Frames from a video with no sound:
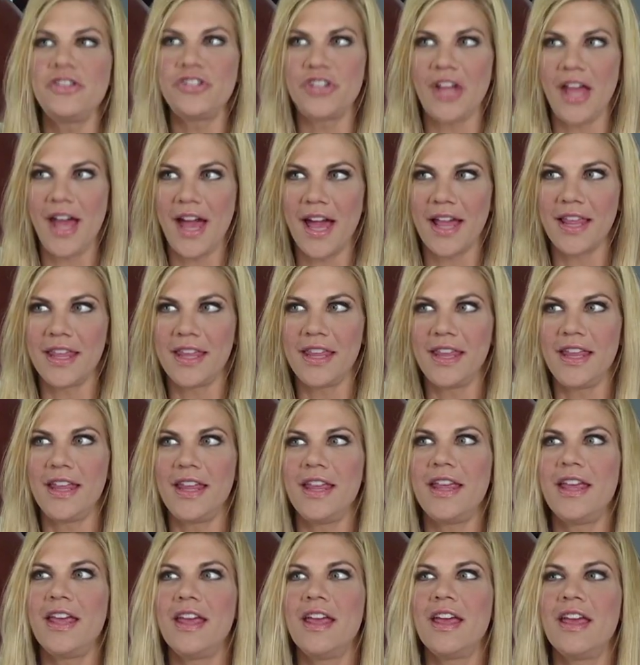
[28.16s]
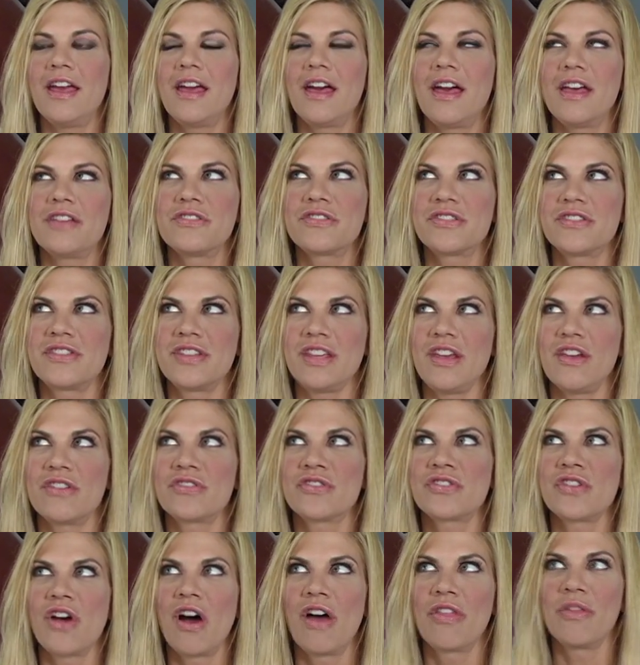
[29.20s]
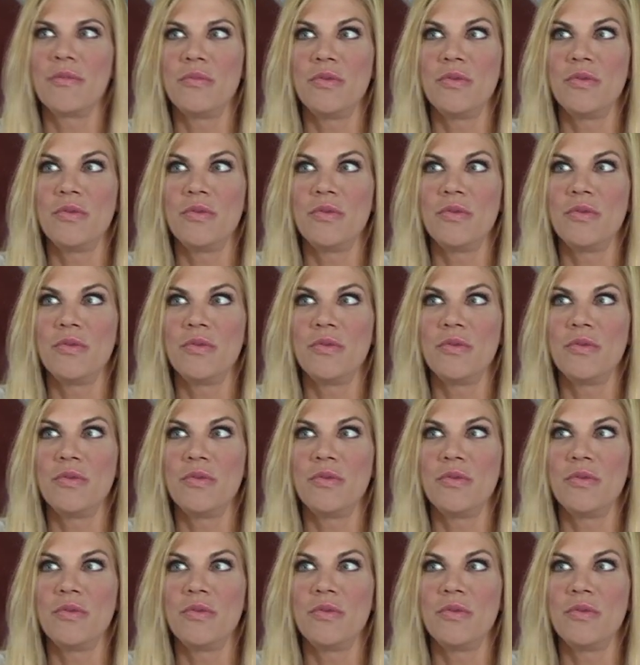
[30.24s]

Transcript: Jackie is, eh, saw the